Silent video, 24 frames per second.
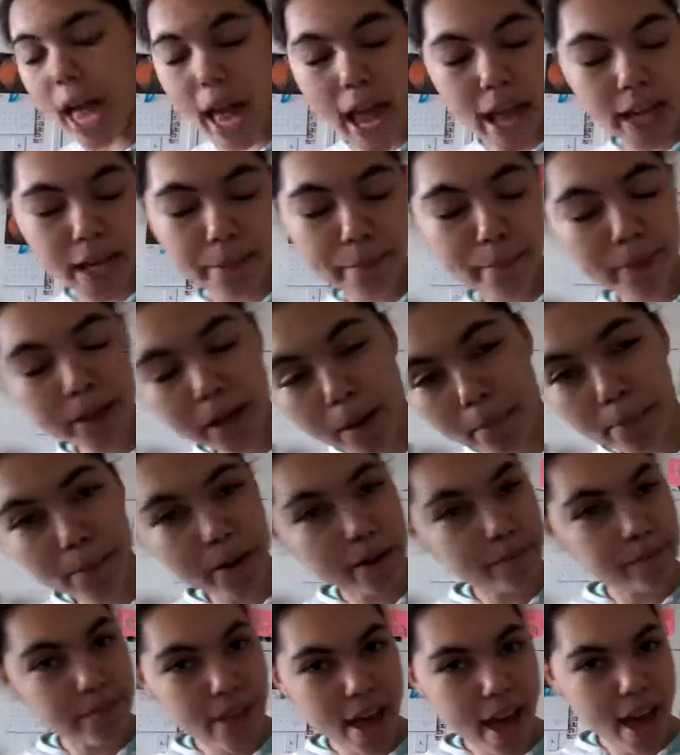any book
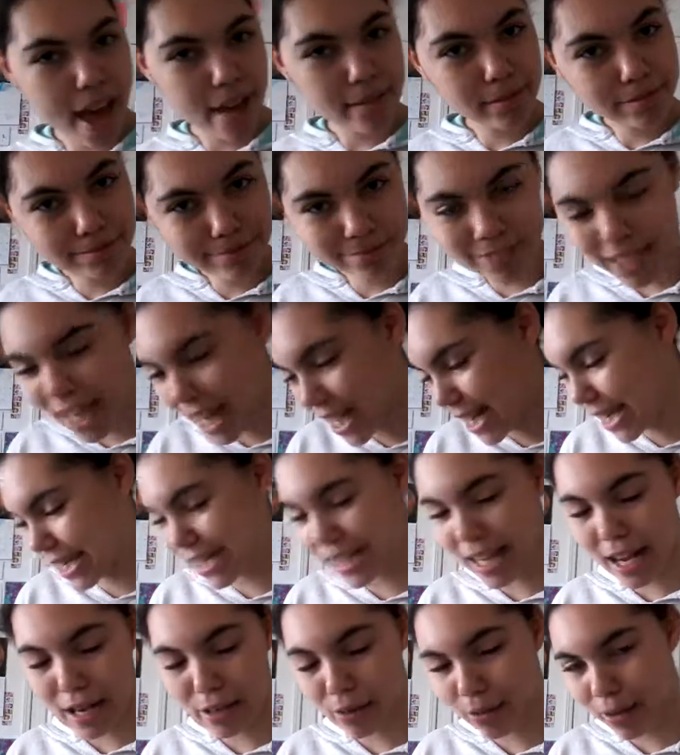above that, it is
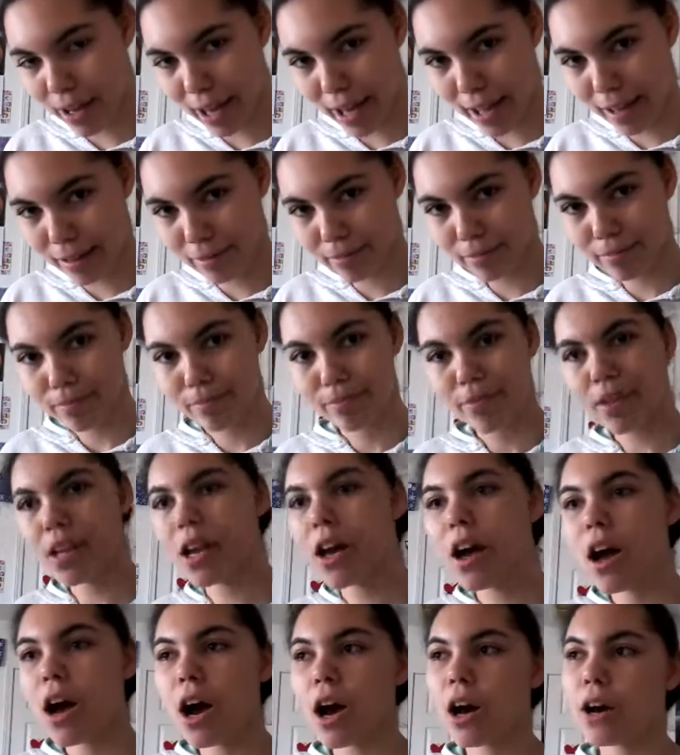not okay.
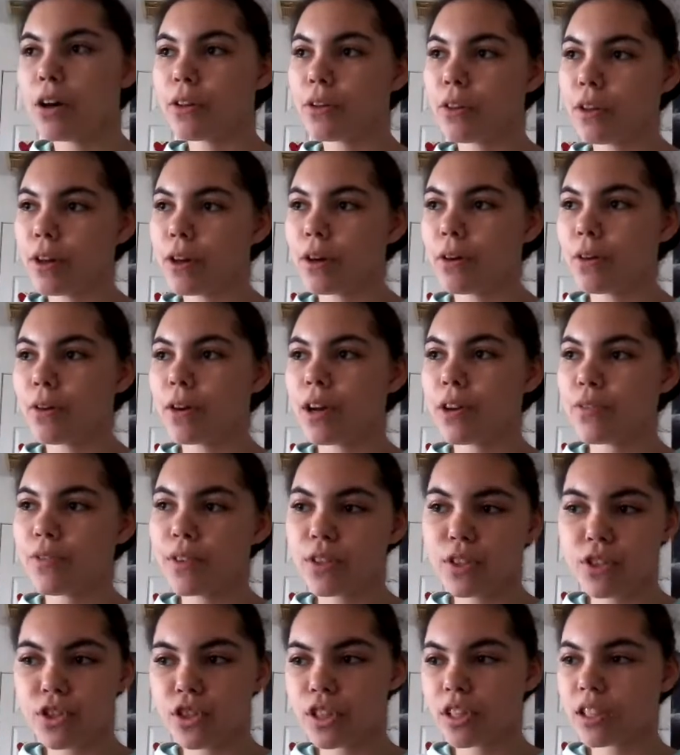Although if
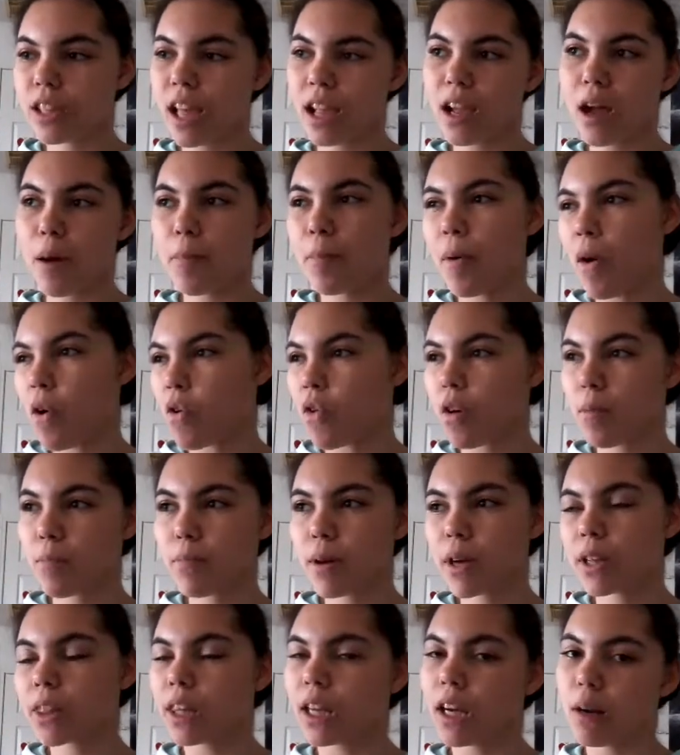it's just like a poem
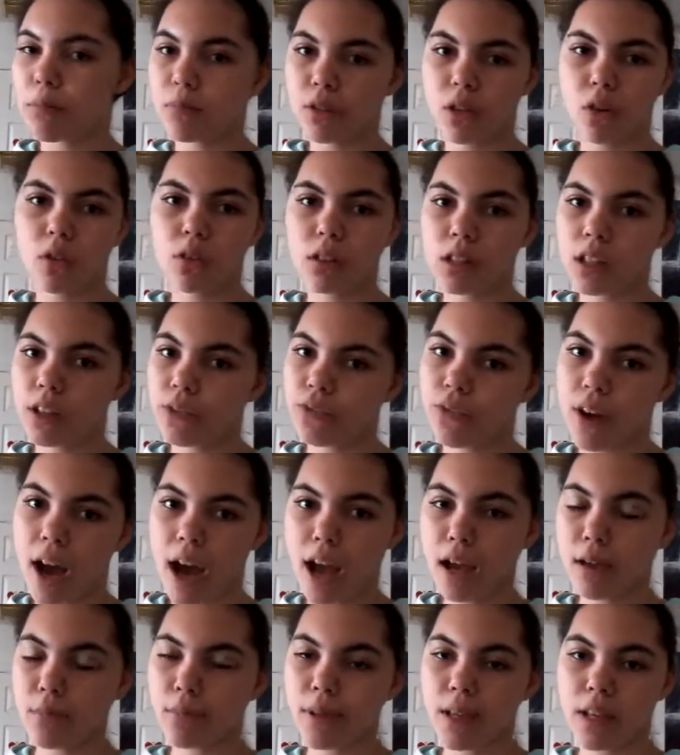book, then I'm totally
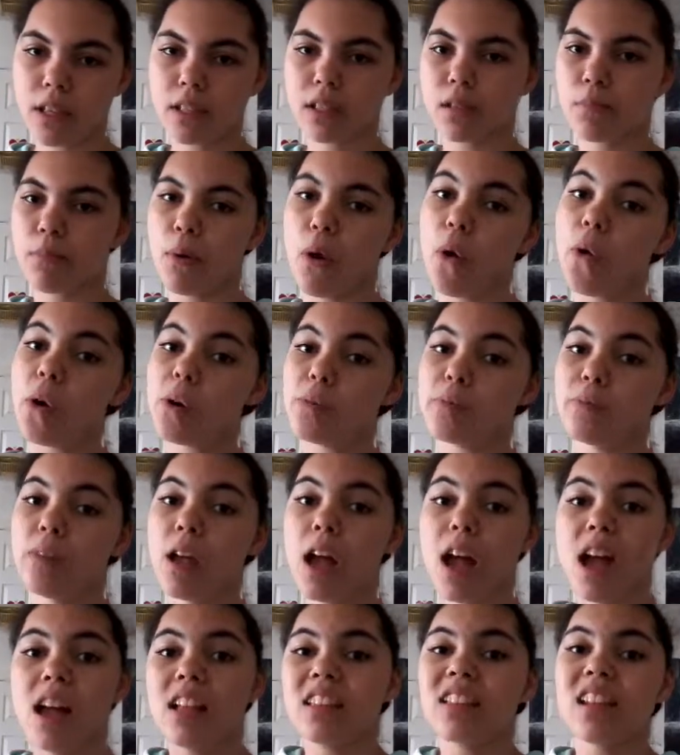fine, because a poem
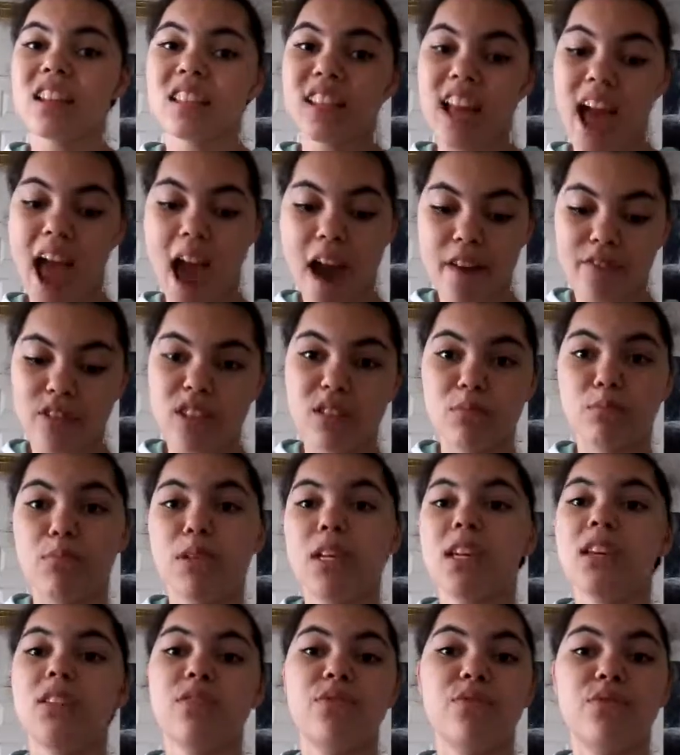doesn't have to
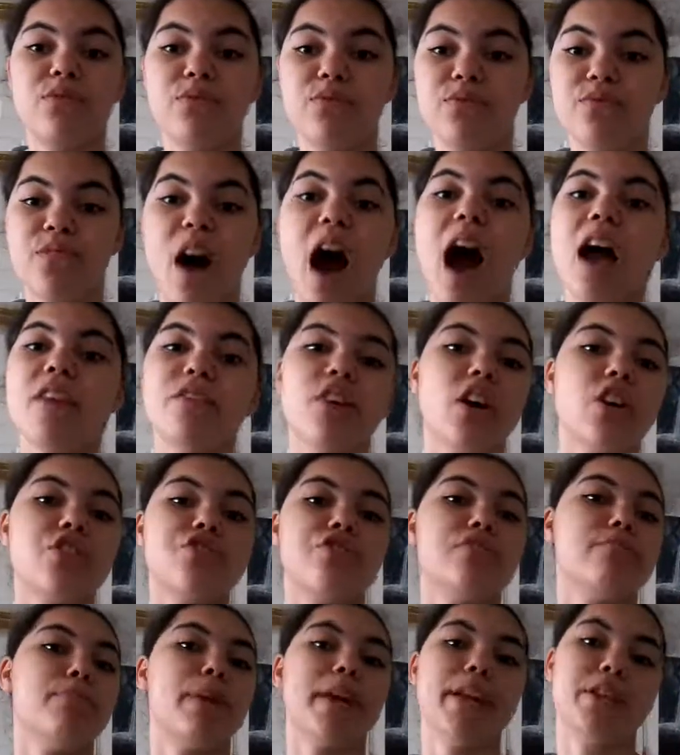be
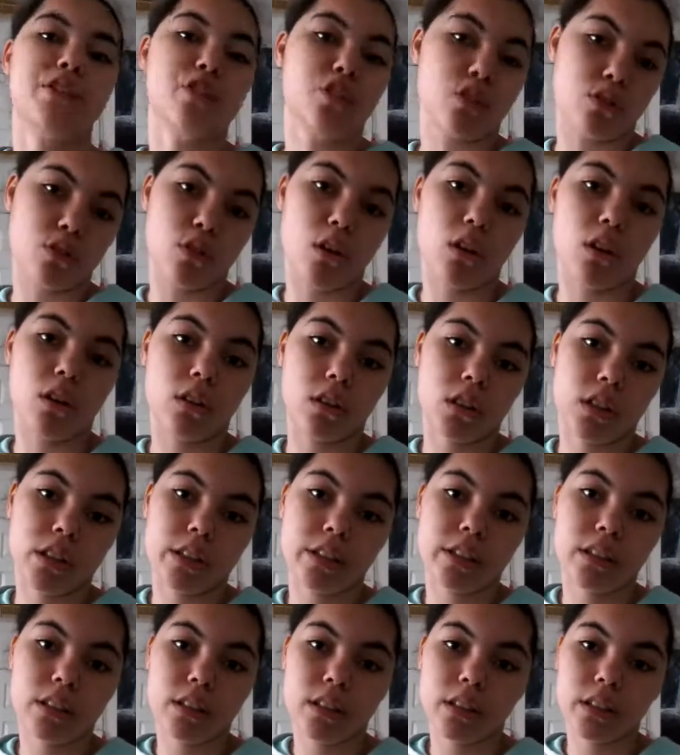500 pages long.
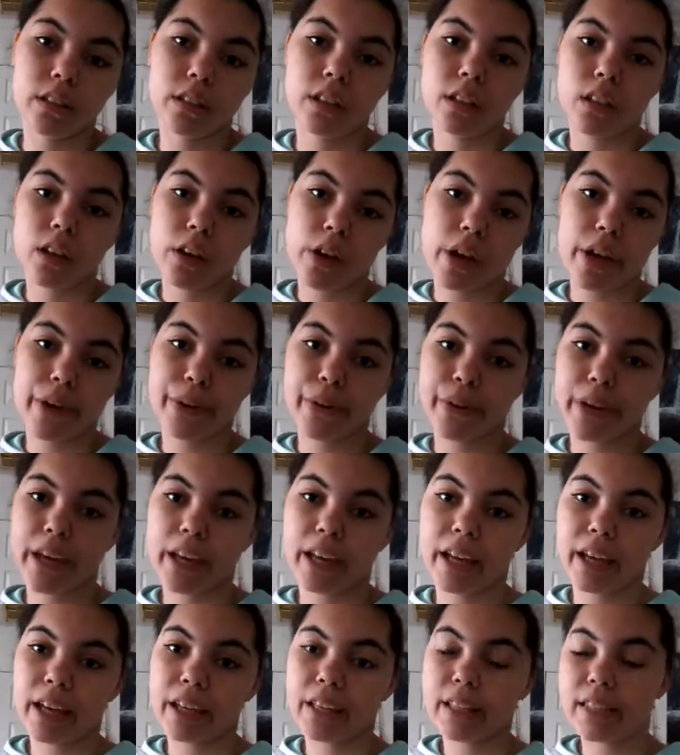
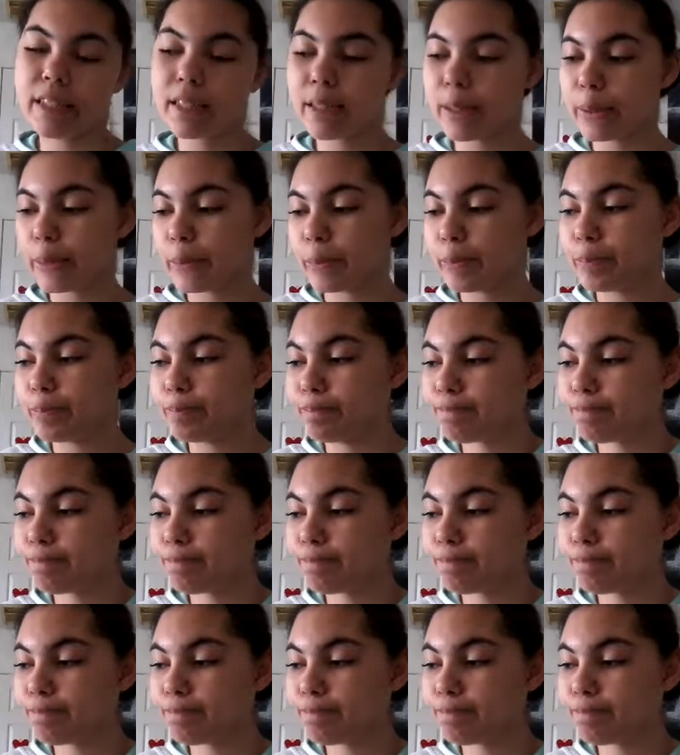Okay, so